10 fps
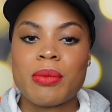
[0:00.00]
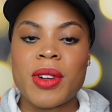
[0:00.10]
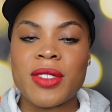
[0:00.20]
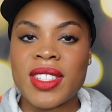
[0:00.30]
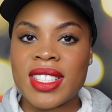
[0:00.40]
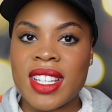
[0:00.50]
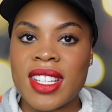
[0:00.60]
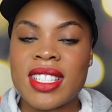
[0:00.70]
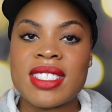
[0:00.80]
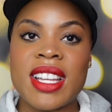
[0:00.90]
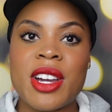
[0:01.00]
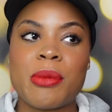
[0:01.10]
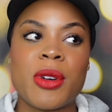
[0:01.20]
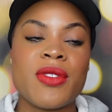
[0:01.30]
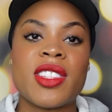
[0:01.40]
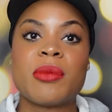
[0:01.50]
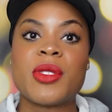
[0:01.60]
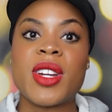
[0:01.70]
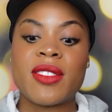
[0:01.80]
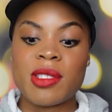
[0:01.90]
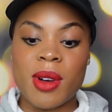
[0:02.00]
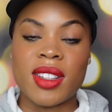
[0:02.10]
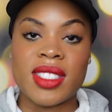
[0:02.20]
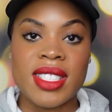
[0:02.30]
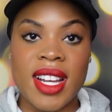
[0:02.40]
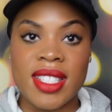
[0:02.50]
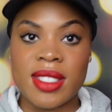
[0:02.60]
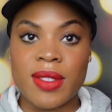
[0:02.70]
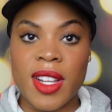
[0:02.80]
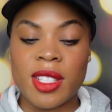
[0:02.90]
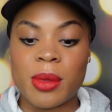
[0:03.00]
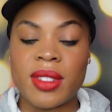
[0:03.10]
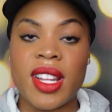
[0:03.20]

Perfect thing is now both of them do have smaller sizes available.